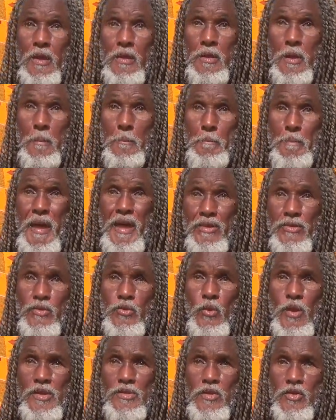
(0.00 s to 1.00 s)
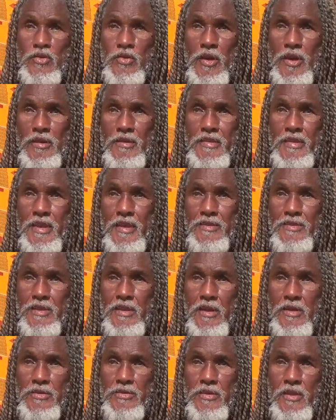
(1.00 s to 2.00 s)
The best way to translate
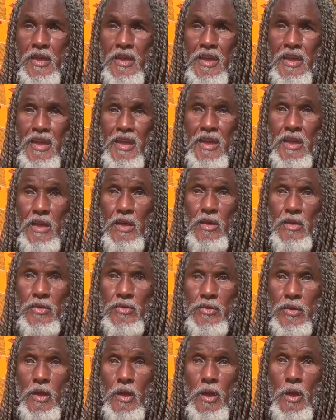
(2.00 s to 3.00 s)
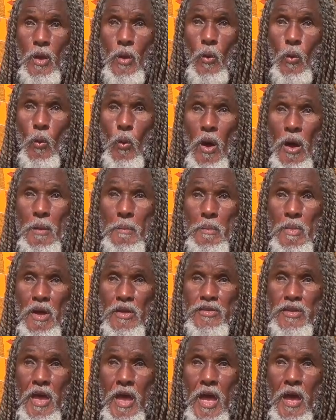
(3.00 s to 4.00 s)
this is one
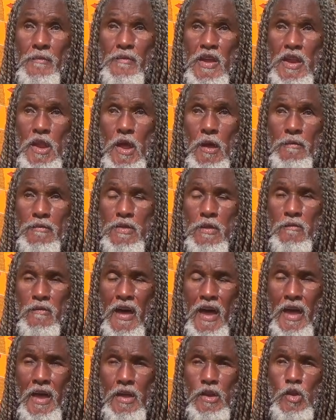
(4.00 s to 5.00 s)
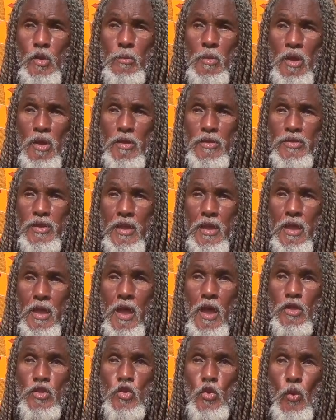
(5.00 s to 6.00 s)
must have enough divine humility
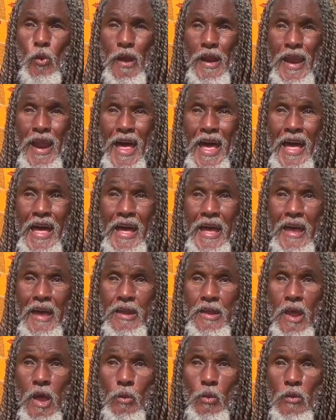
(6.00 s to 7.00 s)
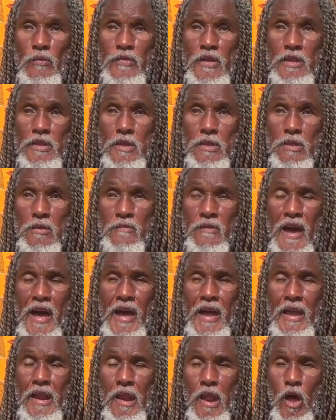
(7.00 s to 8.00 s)
to align within the
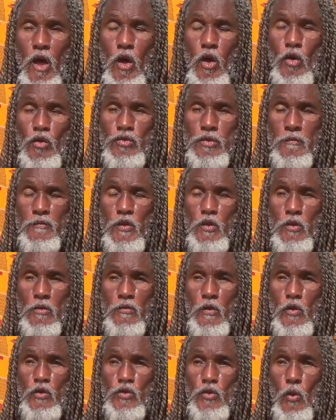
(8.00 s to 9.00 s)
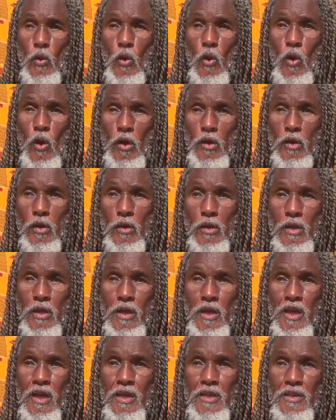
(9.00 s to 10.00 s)
divine laws of universal order
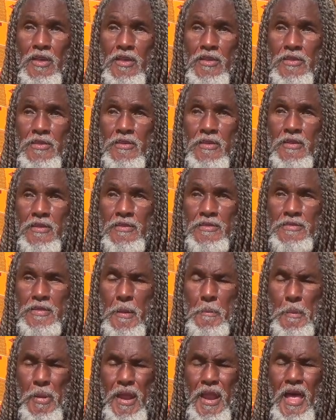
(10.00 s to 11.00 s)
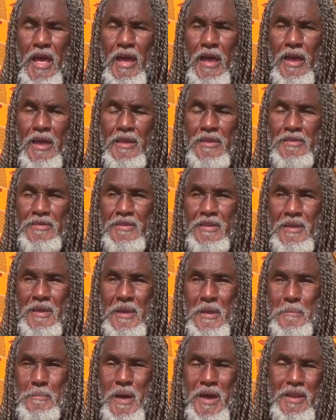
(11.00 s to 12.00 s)
symbolized
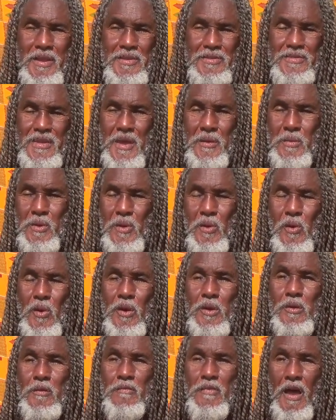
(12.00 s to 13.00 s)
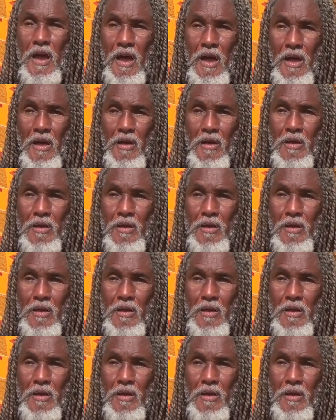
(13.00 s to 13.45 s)
by the Sacred Order of the Ankh.